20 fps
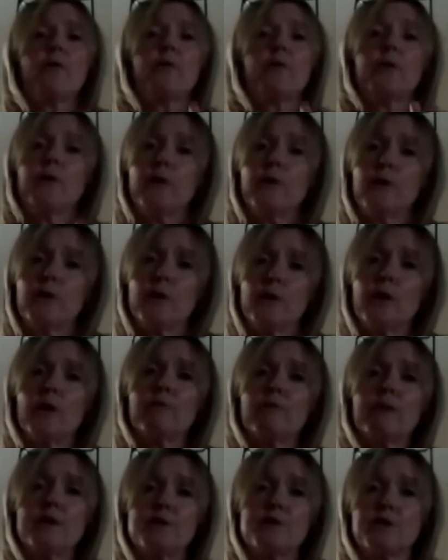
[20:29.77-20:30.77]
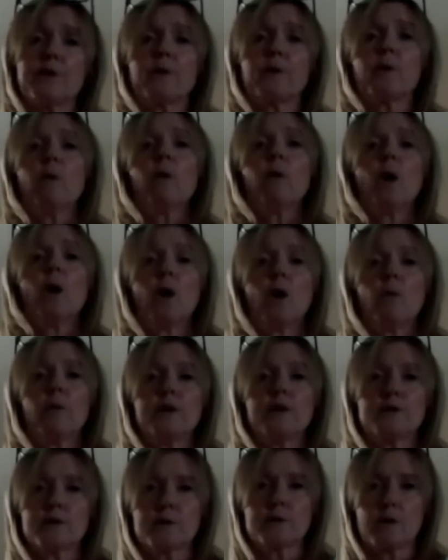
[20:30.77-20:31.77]
the original,
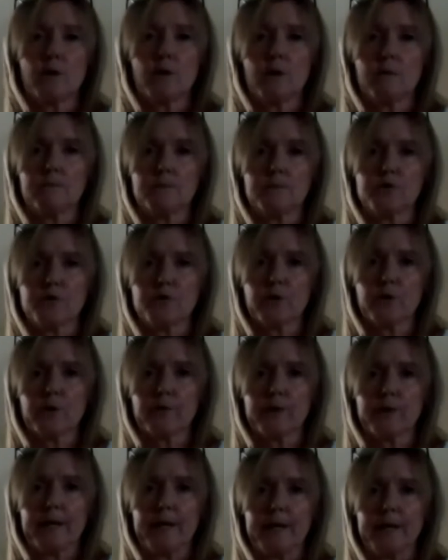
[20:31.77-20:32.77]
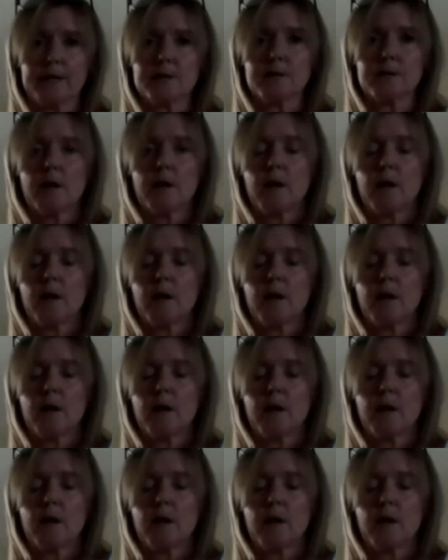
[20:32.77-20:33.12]
which has got sugar in it.